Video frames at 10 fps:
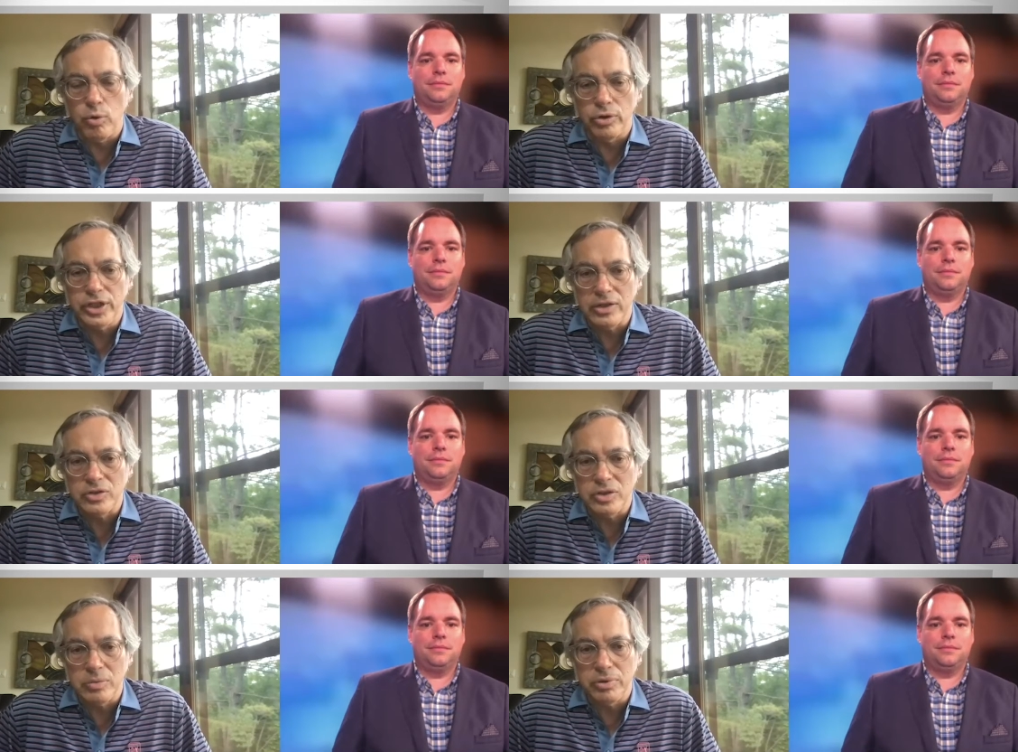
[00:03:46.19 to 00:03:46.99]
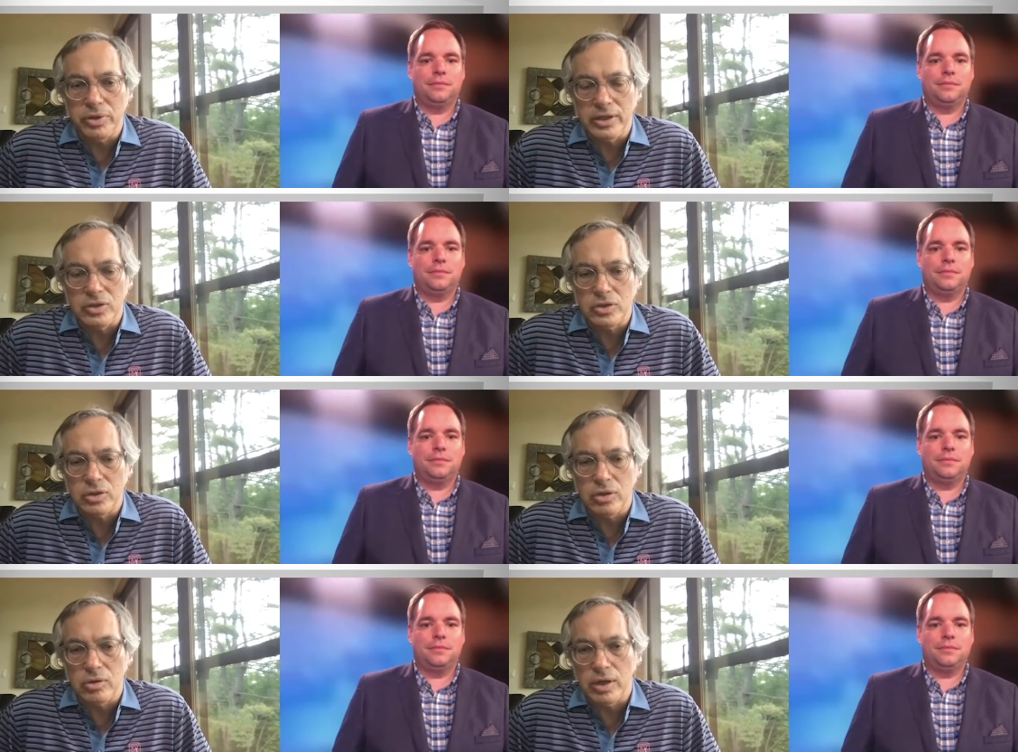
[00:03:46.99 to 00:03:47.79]
Speaker 1: chests in place.
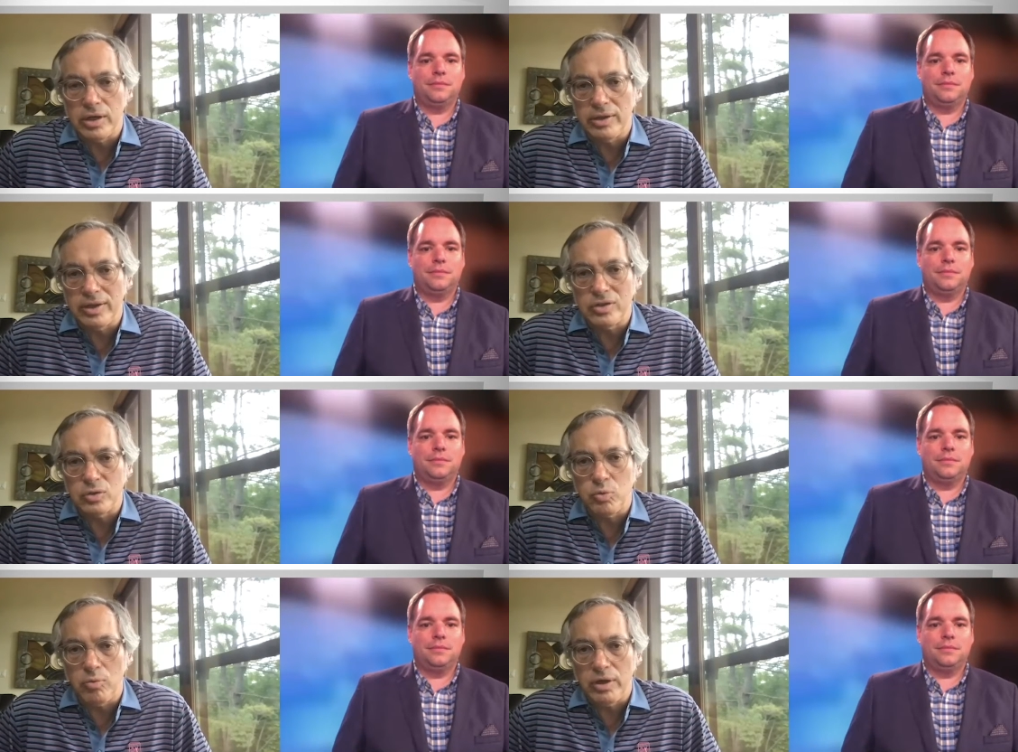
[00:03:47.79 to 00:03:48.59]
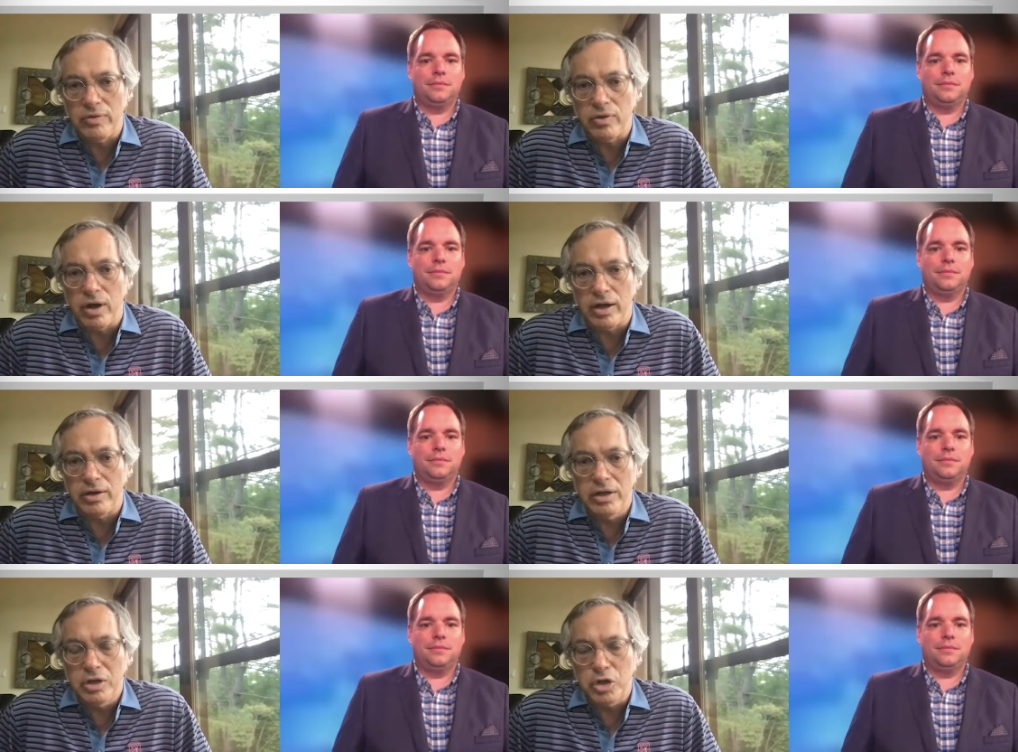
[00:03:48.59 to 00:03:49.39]
So uh, this is what we've got
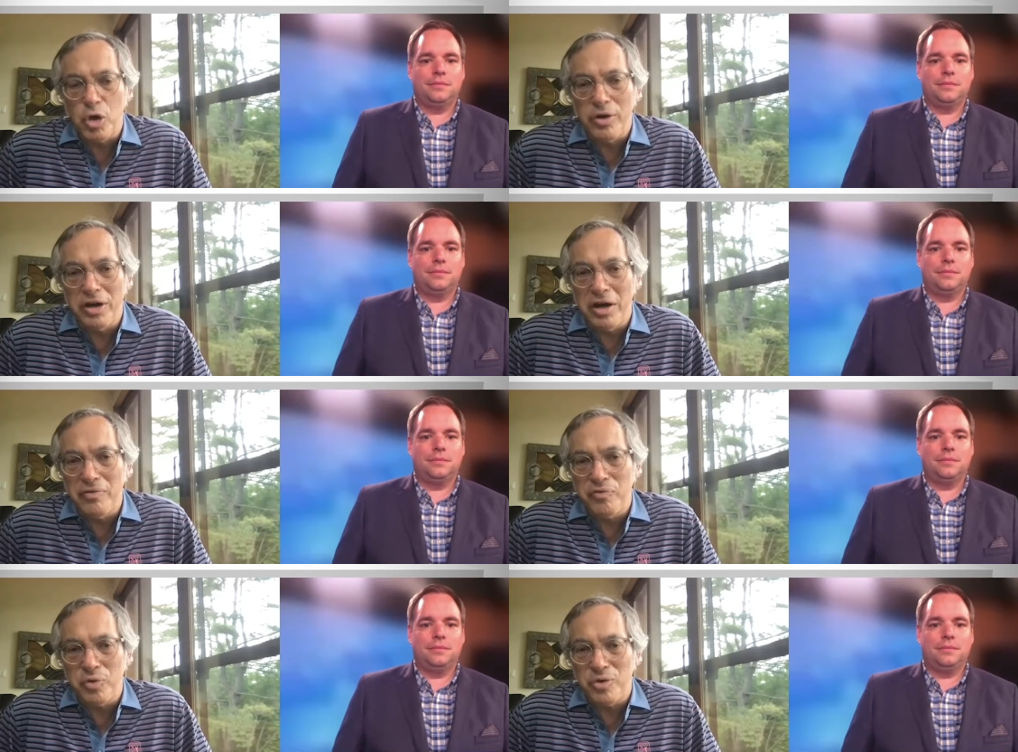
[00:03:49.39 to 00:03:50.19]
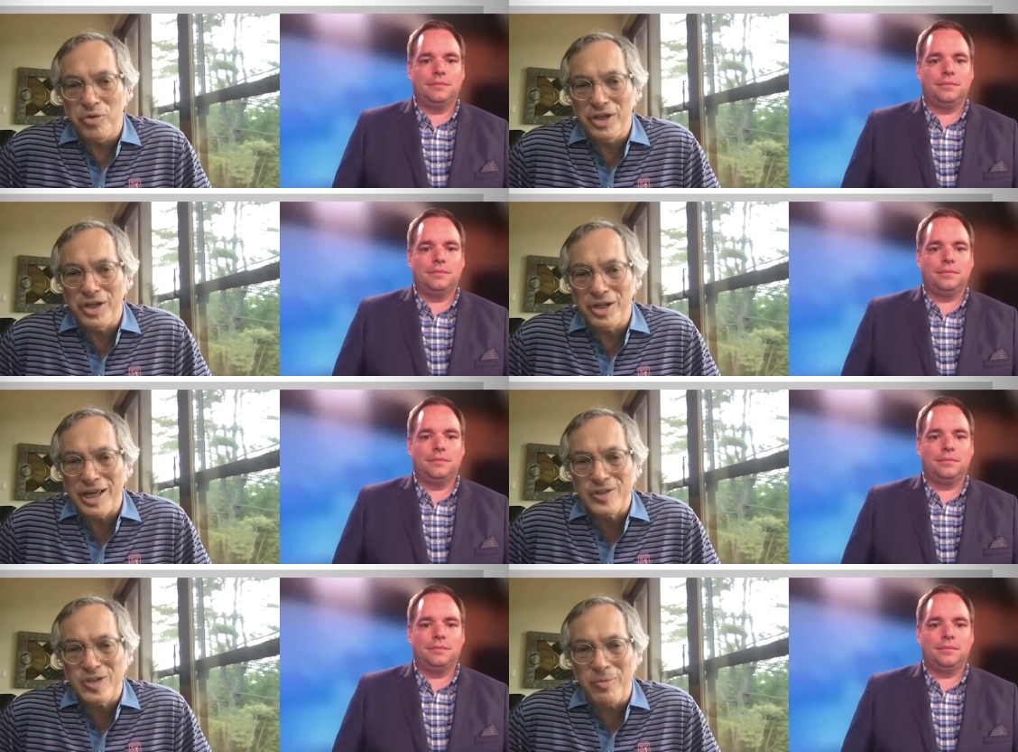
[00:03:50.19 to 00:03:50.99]
going on for the uh,
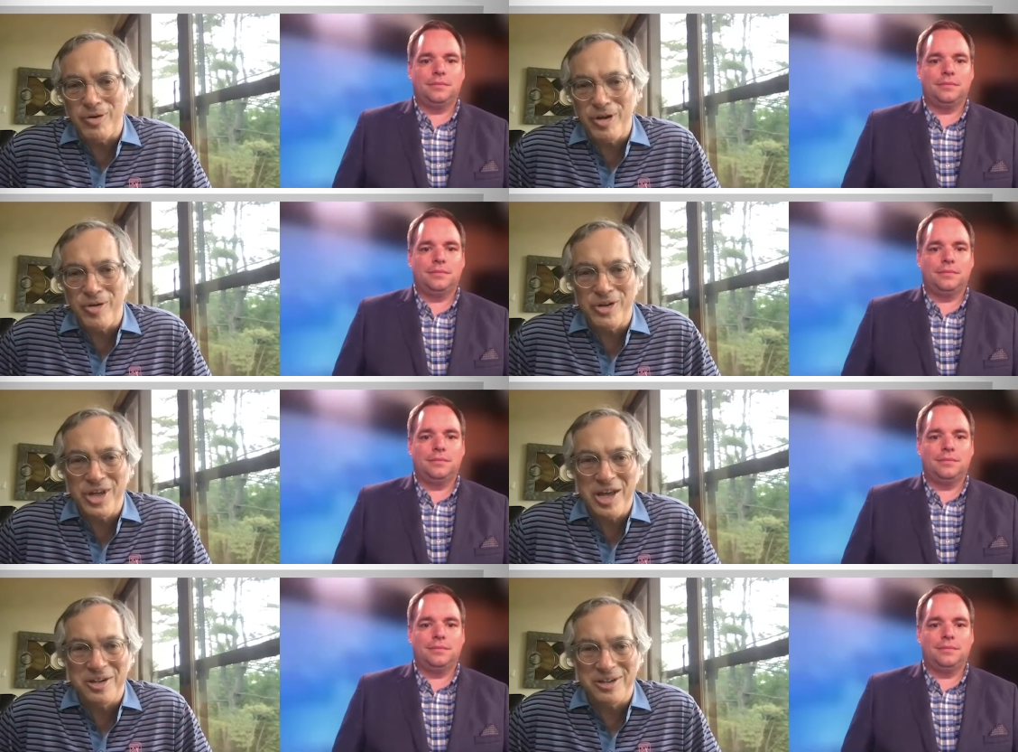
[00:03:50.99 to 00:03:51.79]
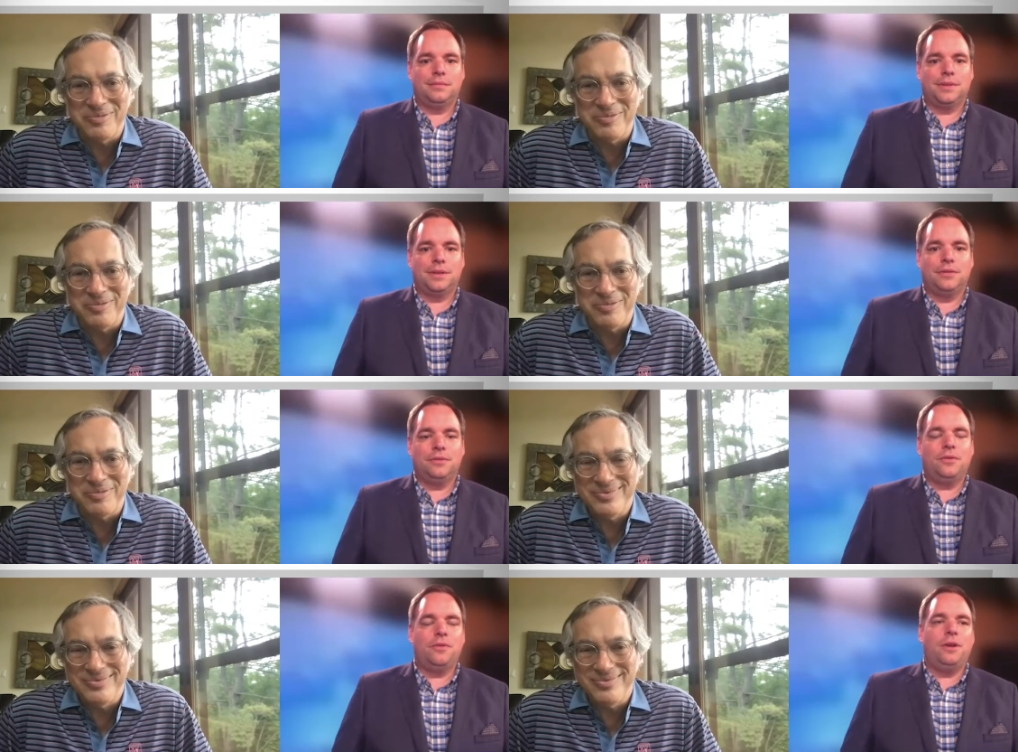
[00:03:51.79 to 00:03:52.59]
late summer here in Canada.
Speaker 2: So
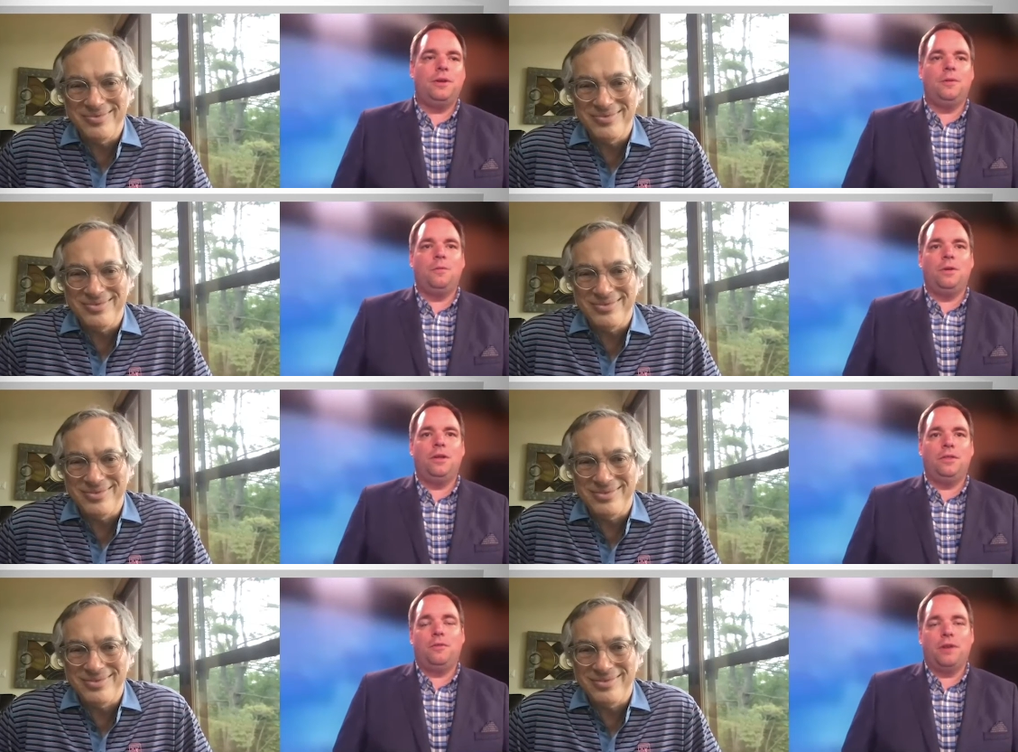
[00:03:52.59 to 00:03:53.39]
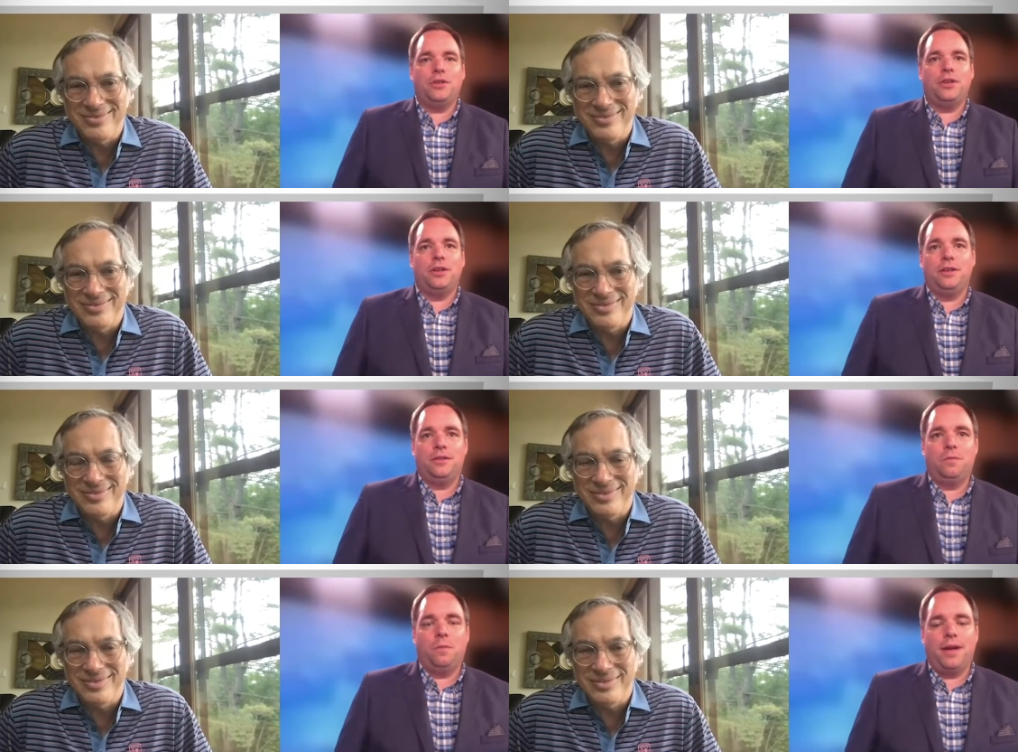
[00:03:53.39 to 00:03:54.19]
Tony, uh, the question
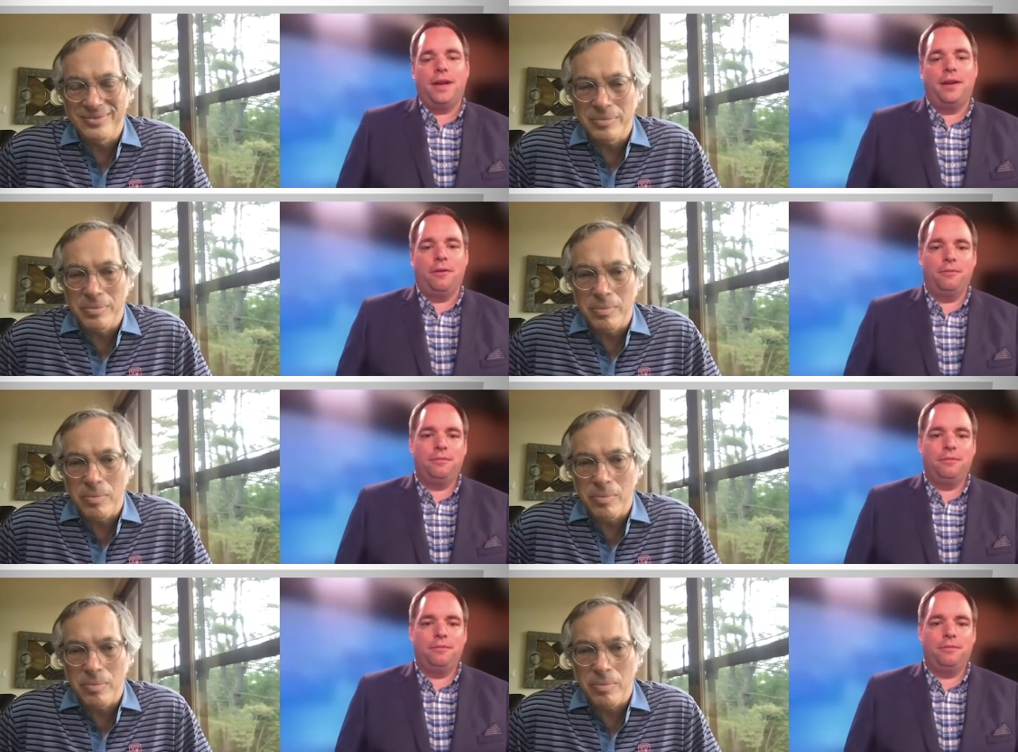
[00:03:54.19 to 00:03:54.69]
is, why now?